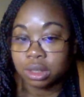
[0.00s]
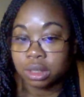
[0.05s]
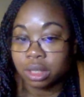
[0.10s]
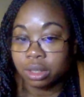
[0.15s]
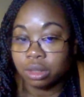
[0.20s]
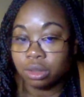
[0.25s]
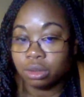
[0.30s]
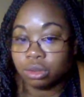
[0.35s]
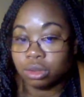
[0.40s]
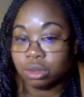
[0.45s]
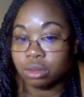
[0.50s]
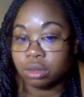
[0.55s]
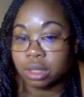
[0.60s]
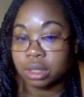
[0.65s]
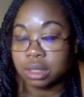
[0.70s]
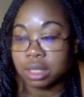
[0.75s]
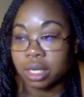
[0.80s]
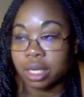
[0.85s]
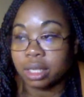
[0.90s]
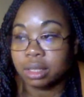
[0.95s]
that you do
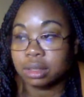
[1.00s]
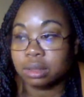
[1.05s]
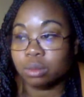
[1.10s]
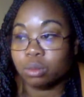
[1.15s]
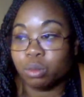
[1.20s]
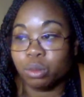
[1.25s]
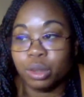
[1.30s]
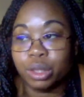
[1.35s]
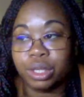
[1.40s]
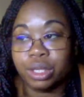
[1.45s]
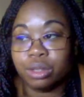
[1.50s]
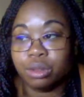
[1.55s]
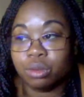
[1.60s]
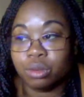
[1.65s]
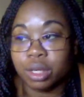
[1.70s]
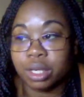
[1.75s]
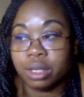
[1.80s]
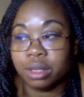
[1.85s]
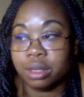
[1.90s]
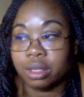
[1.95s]
because it has some really
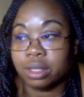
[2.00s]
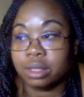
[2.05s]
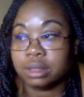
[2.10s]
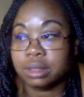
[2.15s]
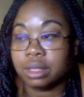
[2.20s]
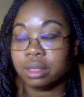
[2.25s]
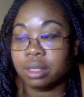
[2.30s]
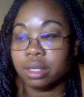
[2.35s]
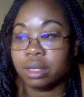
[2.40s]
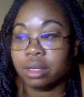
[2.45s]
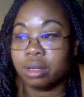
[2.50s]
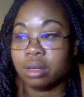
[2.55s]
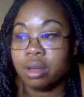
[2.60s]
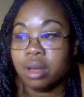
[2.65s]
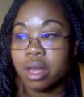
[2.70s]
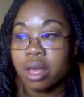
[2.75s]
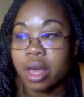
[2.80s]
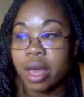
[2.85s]
great things in there,